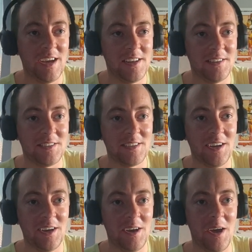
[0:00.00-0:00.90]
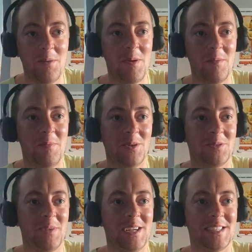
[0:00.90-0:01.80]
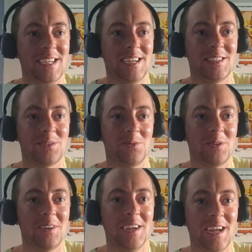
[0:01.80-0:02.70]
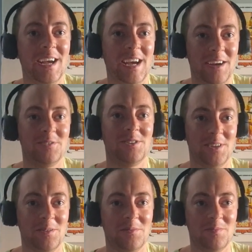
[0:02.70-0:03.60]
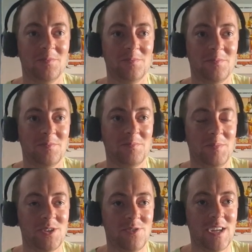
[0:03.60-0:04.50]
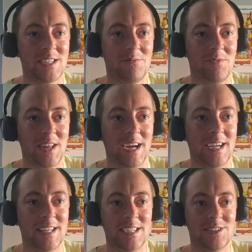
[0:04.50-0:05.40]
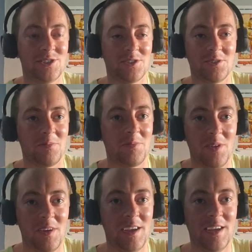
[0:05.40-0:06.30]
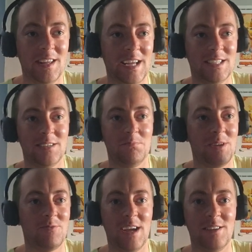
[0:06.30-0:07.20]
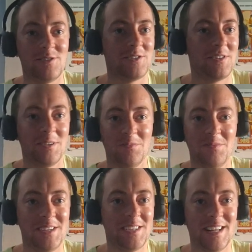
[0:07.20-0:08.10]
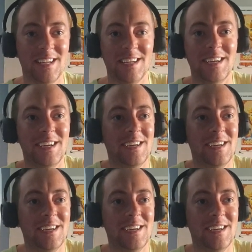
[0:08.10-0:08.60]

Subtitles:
And most bass singers would have to be stretching for that, and that's his mid-range basically.